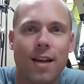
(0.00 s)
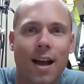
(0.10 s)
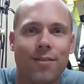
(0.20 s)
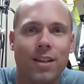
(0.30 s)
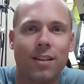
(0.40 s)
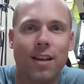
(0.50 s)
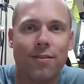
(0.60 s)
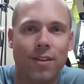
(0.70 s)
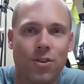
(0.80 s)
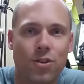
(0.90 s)
diving
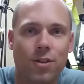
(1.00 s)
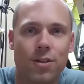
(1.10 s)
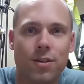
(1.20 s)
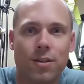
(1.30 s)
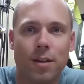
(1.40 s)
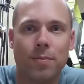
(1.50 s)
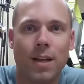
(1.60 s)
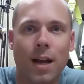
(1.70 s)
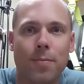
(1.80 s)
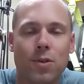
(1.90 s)
adventures
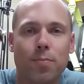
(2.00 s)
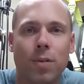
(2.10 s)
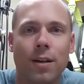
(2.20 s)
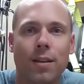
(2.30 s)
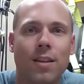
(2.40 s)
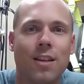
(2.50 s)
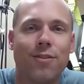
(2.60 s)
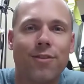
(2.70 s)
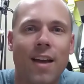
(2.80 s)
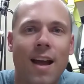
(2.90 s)
sometimes, but the
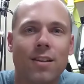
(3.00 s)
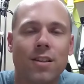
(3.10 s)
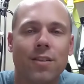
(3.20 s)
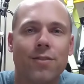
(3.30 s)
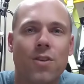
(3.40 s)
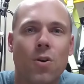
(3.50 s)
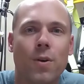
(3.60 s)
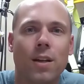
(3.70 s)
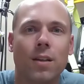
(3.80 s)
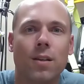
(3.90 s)
fact of
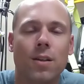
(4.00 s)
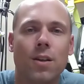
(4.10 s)
knowing